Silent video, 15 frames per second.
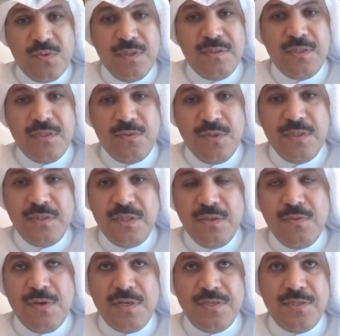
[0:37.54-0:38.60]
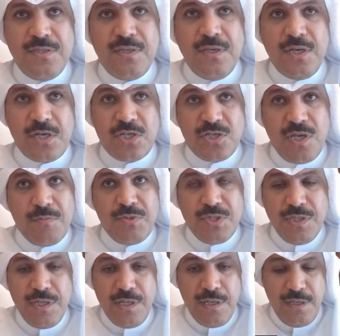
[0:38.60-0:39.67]
2020 uh, was uh,
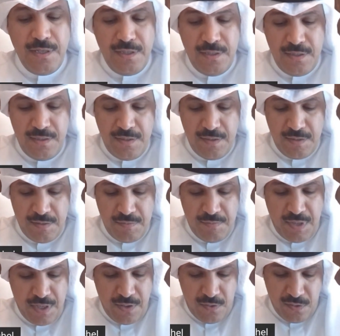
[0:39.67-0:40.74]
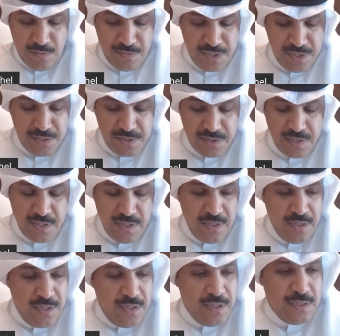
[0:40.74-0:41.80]
exceptional uh, by all means.
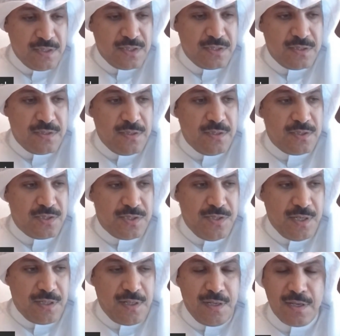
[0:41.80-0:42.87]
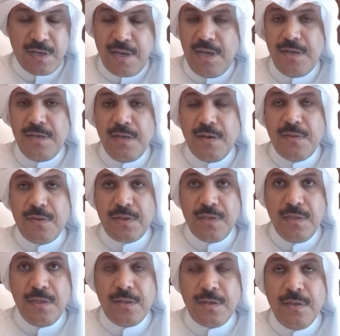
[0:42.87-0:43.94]
It's, it's not like any other
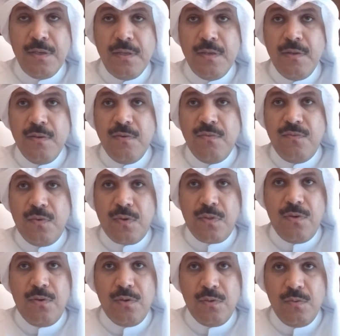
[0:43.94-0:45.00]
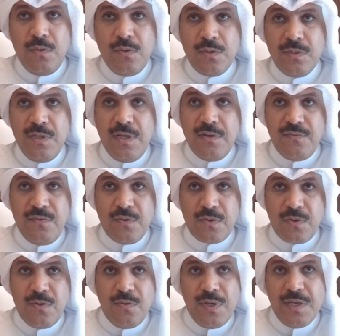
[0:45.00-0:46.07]
year for the whole world and for
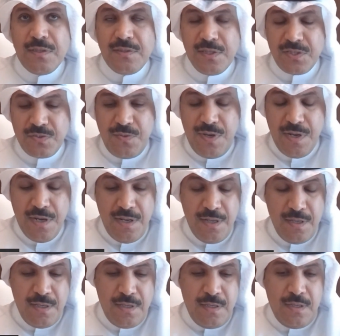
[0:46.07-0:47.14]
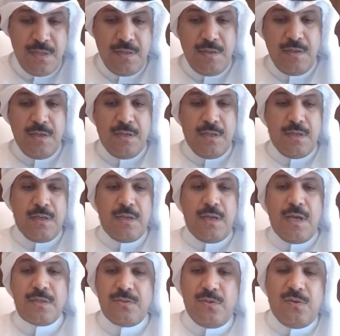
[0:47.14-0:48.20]
Kuwait as well. Uh,
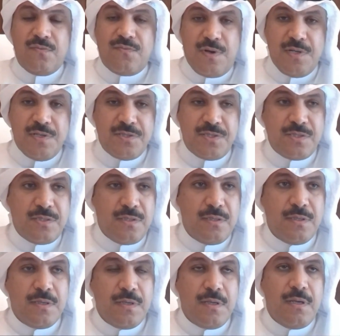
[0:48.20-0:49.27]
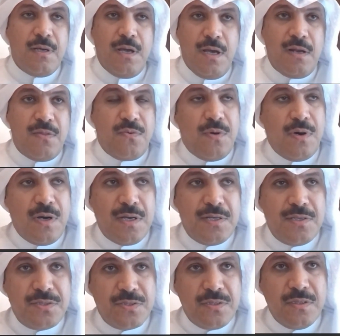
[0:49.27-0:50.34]
at all fronts, health
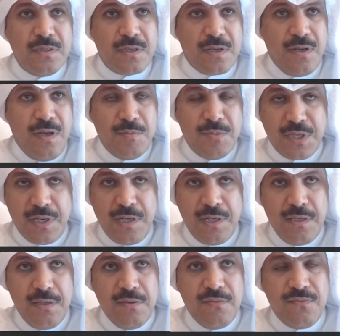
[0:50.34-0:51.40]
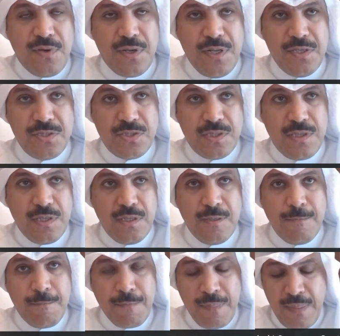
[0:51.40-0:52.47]
wise, economically, financially,
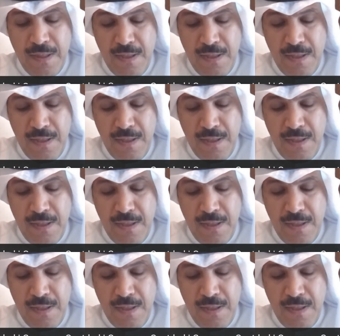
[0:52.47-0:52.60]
